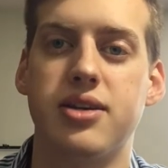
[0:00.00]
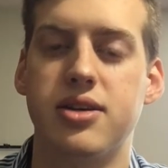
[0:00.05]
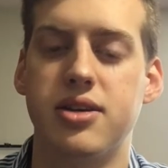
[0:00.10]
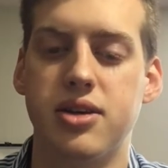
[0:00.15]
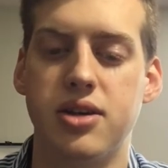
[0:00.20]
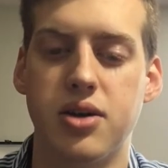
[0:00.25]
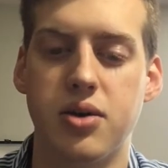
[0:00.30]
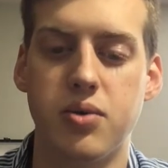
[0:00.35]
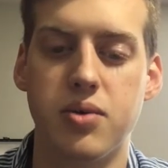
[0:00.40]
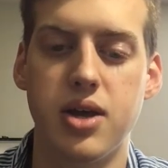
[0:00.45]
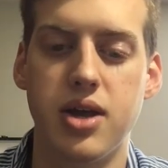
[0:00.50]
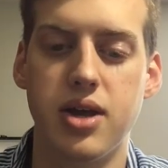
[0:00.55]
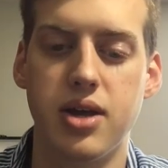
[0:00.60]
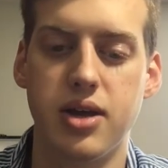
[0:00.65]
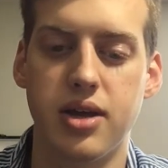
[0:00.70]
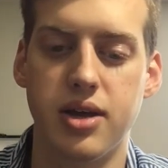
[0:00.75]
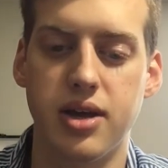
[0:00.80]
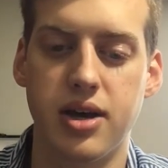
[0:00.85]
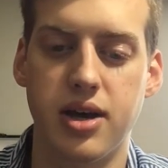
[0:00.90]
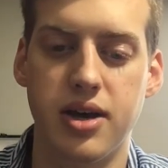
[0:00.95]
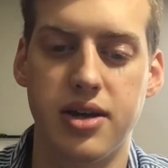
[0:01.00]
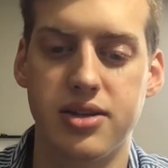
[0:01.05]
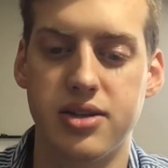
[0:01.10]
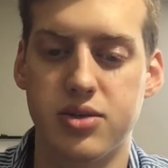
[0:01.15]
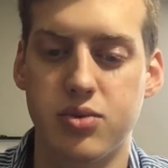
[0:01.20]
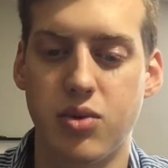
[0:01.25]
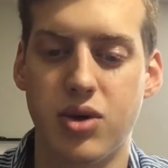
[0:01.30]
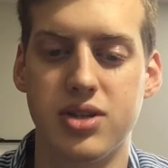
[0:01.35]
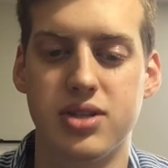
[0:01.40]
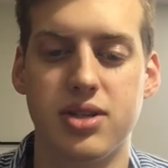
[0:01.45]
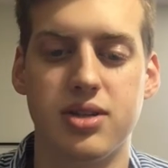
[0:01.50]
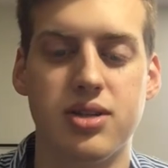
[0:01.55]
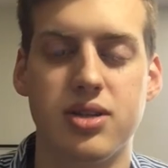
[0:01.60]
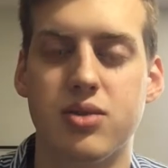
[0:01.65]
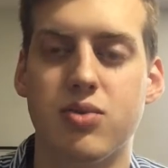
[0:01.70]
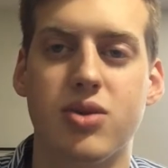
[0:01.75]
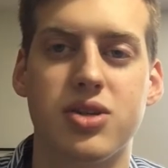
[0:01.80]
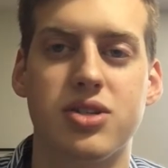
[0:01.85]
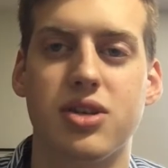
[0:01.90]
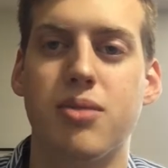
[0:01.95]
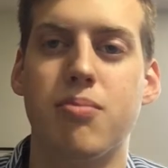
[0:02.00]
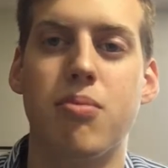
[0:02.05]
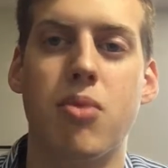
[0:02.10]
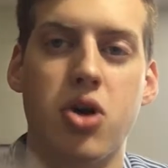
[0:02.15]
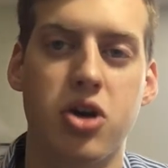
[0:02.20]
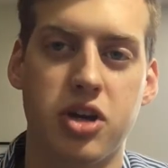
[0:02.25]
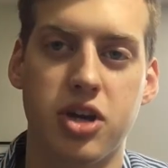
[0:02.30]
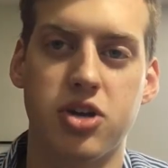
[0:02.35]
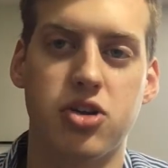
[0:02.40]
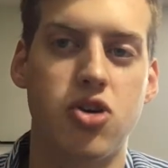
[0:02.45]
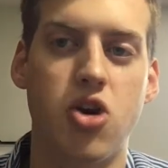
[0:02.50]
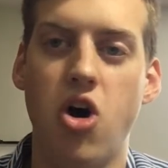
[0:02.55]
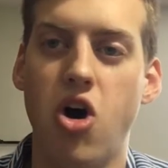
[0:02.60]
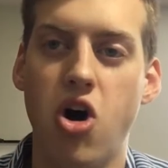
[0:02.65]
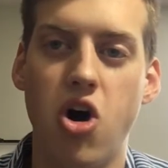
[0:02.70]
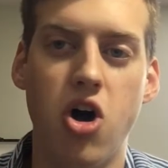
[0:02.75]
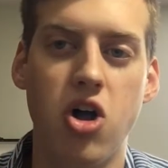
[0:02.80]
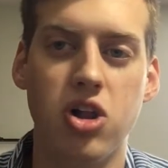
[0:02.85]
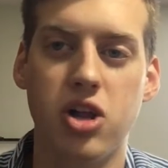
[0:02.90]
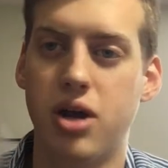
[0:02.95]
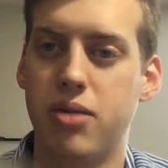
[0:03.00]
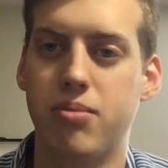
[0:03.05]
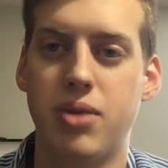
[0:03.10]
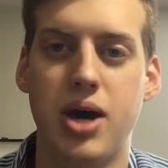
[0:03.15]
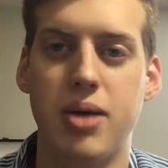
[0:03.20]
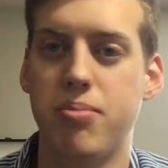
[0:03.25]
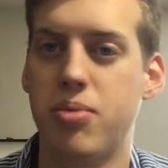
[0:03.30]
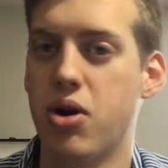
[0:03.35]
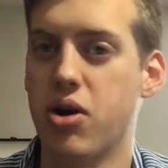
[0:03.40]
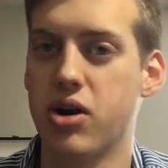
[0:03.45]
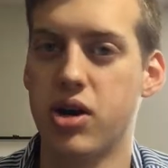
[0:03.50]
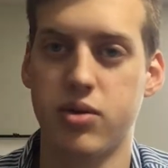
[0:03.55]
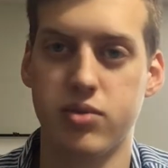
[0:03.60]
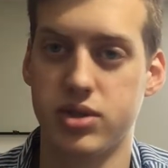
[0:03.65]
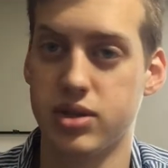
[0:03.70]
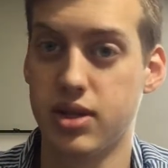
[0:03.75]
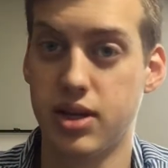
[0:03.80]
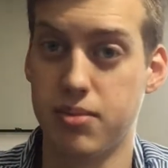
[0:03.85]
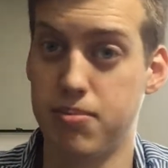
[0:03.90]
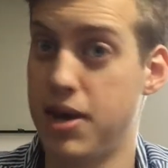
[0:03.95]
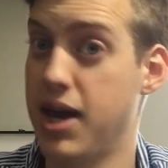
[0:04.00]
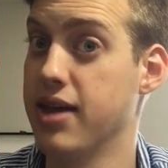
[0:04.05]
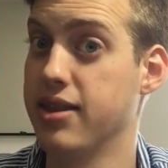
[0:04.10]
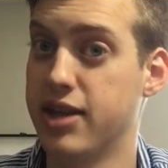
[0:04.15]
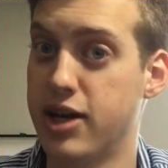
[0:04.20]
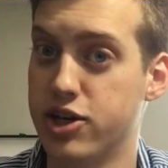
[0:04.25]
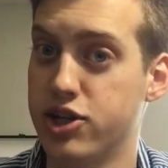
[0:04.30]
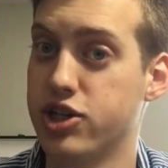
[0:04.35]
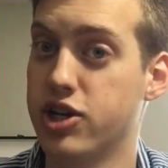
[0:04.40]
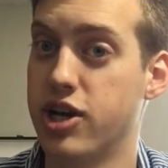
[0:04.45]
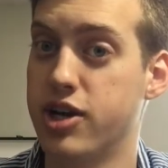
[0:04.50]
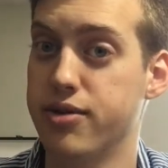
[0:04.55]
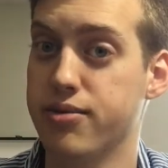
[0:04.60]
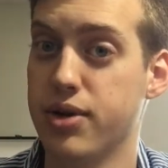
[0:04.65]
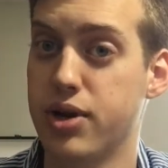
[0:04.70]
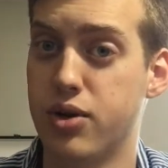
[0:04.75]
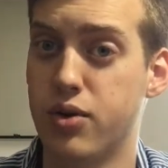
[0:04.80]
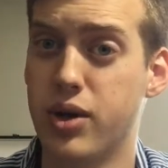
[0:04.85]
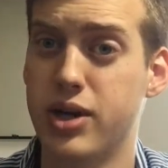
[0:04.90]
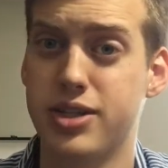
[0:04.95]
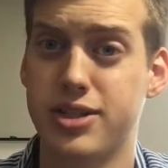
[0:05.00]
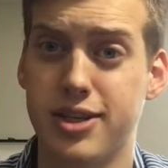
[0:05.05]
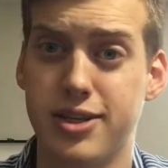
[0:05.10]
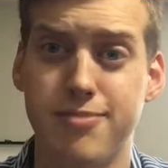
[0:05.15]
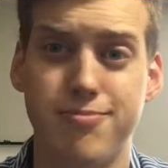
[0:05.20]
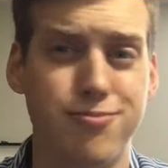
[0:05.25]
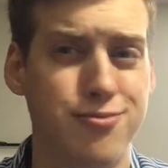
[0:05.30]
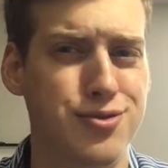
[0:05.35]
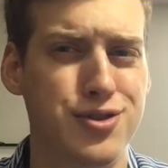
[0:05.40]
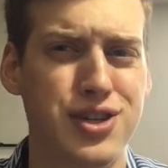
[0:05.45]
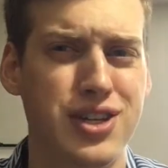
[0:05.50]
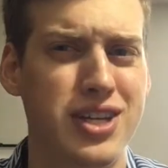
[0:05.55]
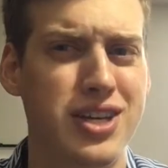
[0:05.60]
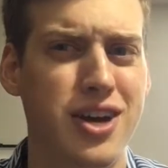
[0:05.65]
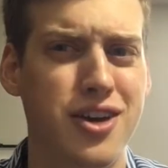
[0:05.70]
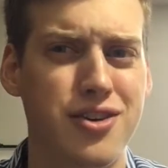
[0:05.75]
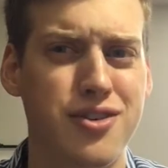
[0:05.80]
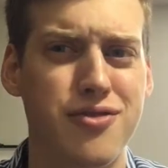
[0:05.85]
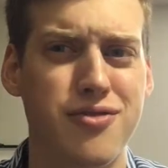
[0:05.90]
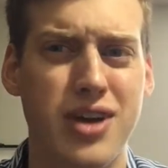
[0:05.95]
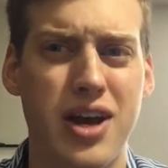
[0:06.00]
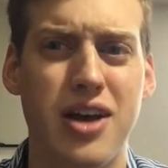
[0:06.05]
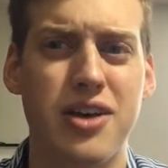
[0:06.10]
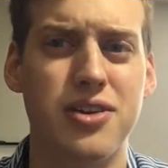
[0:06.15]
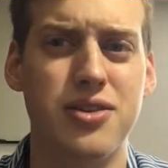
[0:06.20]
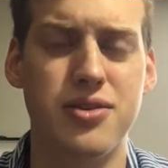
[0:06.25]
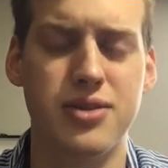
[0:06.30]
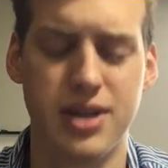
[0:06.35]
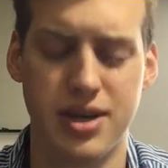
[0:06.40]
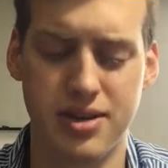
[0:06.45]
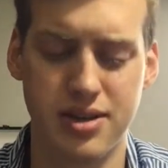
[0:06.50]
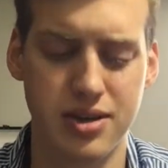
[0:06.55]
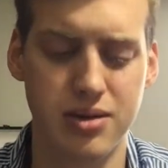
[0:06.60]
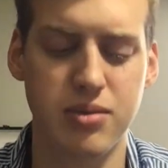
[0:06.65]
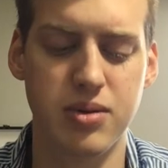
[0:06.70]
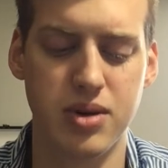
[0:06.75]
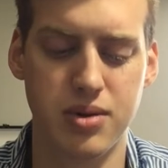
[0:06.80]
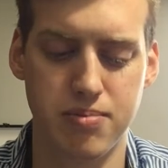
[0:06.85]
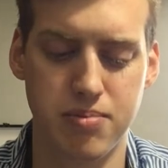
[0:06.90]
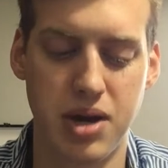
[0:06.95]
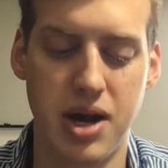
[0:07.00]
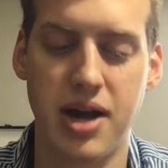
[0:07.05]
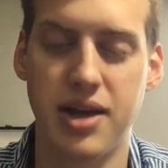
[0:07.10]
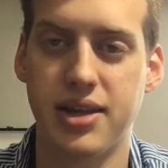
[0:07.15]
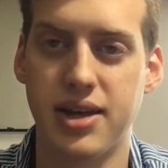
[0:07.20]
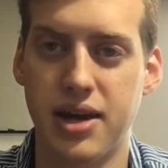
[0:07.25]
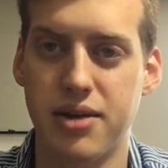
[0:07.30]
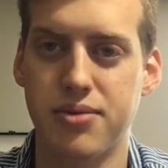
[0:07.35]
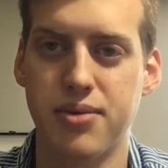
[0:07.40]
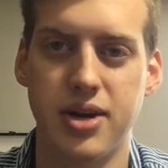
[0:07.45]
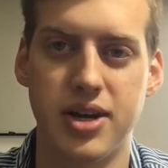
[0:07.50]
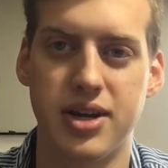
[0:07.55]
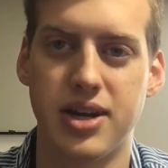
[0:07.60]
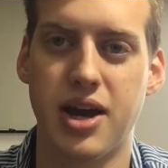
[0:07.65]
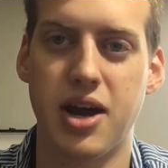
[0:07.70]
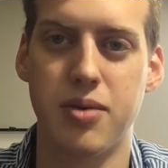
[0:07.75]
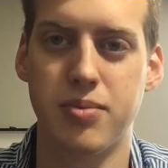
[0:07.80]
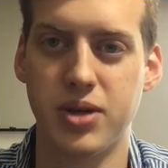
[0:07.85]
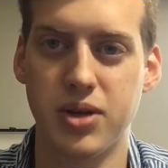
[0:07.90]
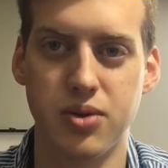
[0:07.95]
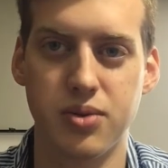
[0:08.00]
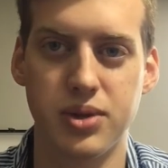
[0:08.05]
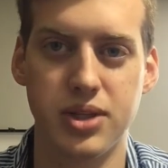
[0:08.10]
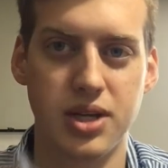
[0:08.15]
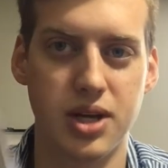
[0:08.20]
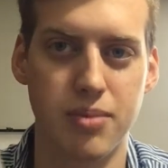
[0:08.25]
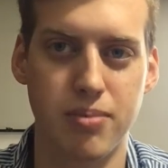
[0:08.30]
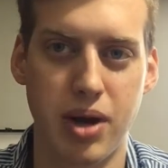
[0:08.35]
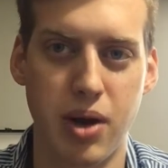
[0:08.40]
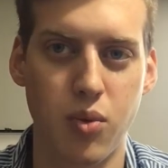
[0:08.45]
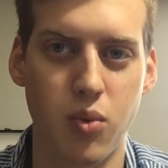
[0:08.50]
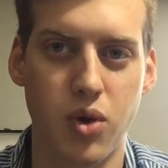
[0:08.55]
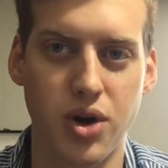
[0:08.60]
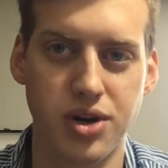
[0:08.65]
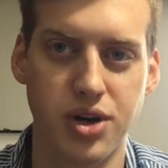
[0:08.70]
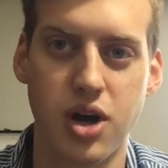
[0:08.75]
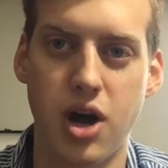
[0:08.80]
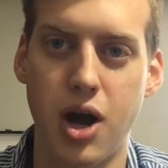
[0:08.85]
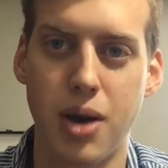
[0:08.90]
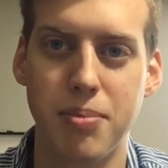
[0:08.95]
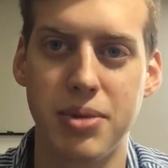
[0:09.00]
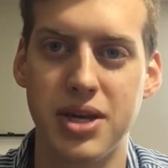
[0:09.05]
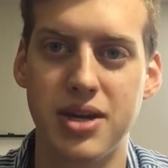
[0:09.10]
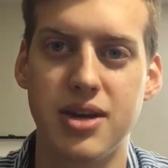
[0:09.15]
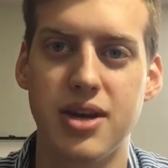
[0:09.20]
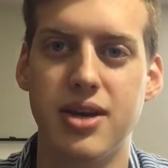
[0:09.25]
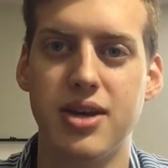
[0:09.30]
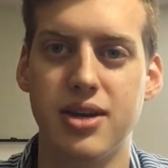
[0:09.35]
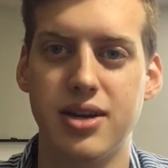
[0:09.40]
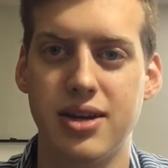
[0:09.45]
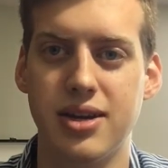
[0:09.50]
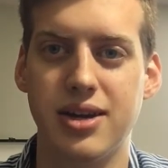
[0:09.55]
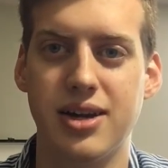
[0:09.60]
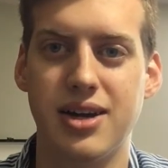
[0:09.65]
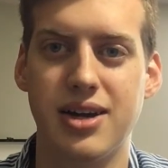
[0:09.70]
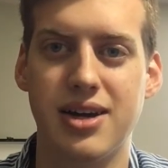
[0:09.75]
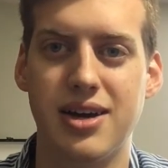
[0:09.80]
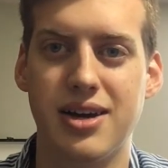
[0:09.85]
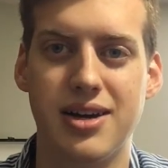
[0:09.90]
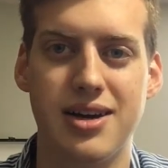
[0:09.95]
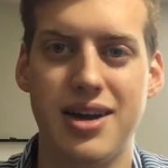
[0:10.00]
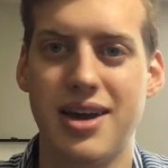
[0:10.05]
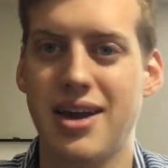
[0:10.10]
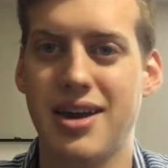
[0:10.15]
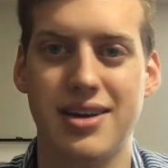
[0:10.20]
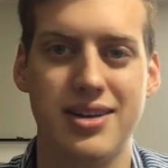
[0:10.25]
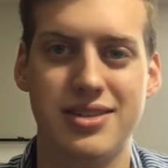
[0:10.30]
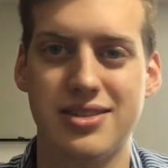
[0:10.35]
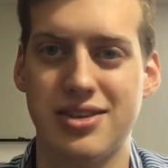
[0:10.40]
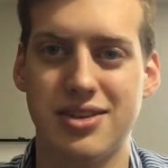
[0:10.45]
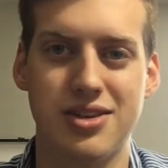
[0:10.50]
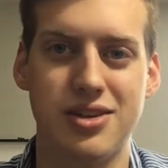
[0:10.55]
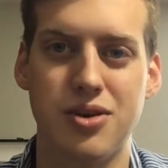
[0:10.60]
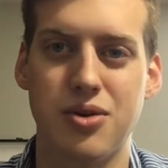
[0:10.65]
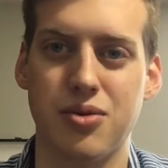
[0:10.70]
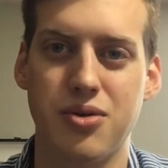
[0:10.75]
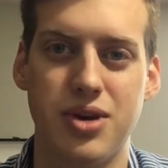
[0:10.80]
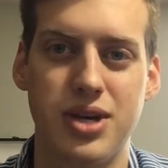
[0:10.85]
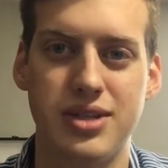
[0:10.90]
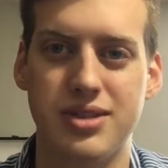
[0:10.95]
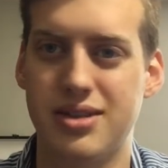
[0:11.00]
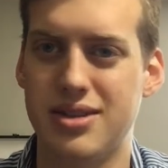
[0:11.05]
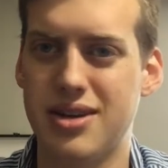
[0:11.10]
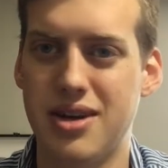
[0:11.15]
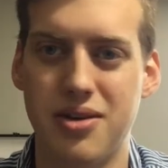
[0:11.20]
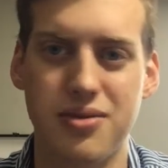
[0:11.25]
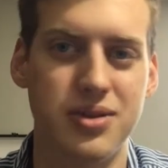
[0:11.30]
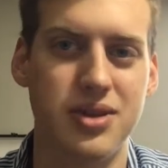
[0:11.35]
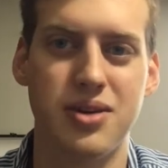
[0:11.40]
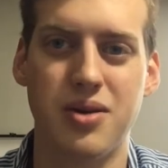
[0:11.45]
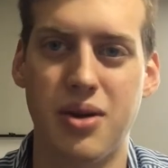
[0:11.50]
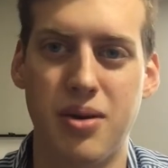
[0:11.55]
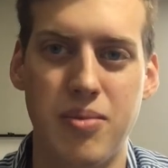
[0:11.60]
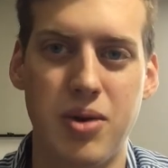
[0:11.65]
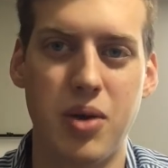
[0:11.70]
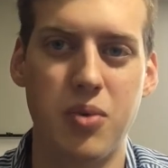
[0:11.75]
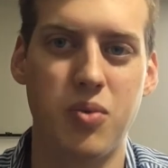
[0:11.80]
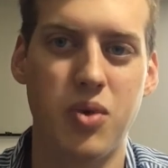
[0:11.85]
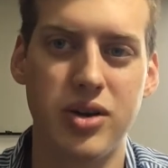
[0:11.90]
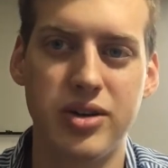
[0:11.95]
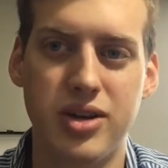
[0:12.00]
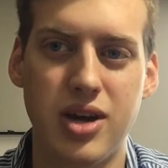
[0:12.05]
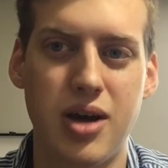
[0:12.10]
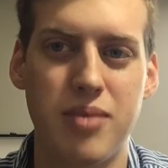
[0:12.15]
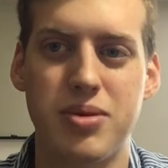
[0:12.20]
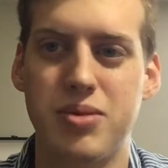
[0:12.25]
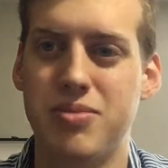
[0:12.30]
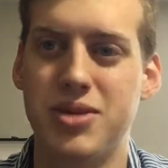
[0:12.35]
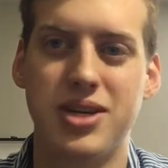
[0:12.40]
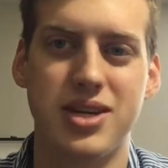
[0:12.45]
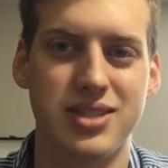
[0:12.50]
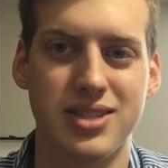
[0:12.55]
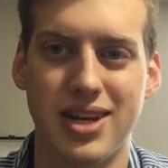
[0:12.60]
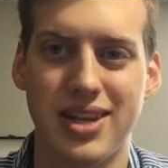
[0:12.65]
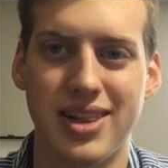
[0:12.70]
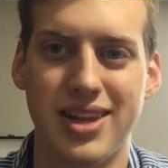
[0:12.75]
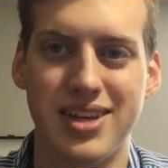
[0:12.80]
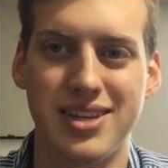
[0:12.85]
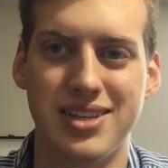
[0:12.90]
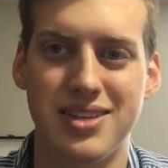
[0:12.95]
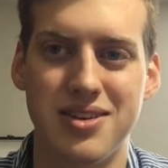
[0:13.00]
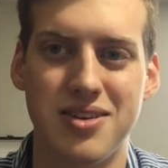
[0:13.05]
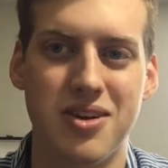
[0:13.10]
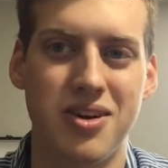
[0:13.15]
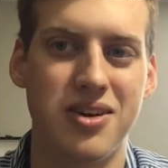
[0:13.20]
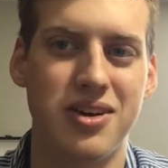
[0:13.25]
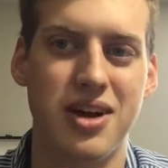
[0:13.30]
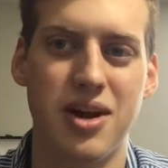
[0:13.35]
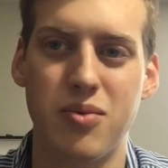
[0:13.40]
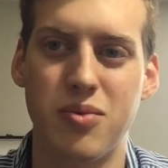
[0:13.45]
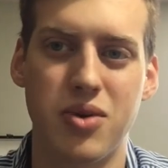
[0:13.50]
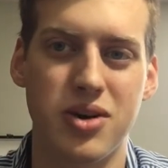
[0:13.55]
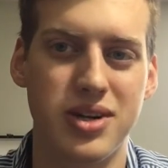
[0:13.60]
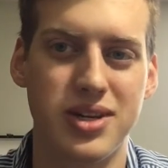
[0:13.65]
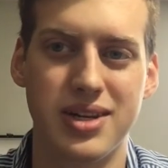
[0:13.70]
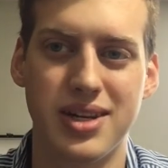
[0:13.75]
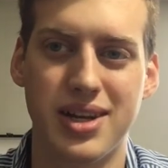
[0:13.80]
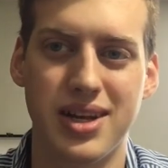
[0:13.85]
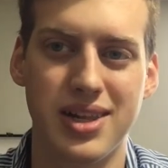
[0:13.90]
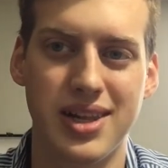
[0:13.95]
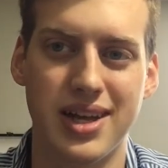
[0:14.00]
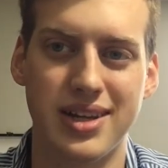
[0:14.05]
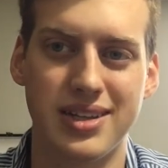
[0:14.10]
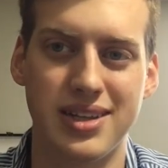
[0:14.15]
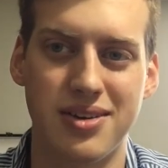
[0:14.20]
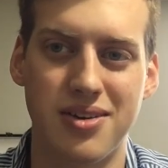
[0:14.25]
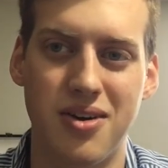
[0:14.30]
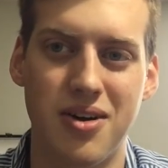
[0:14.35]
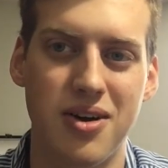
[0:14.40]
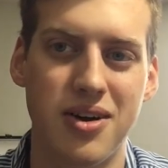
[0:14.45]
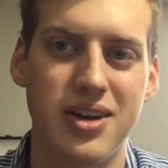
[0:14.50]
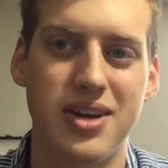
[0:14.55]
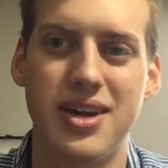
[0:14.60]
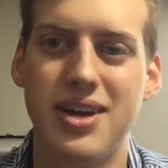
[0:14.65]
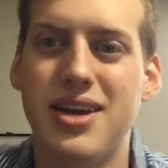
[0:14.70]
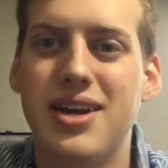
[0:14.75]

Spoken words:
This wasn't a market call on my part. I wasn't like, man, that Shining Rayquaza, really undervalued. I think I'm going to buy that right now. I'm only going to buy one copy, and it's going to go crazy. No, I bought one copy because I liked the art. I wanted to collect the card.